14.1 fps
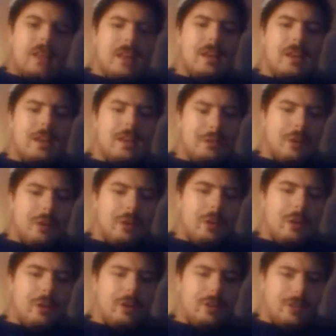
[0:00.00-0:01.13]
now I can
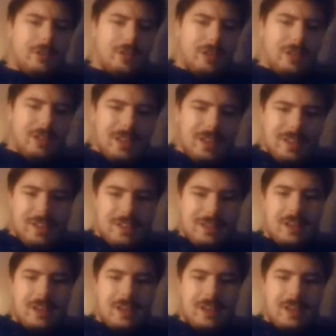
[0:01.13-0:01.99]
turn. Now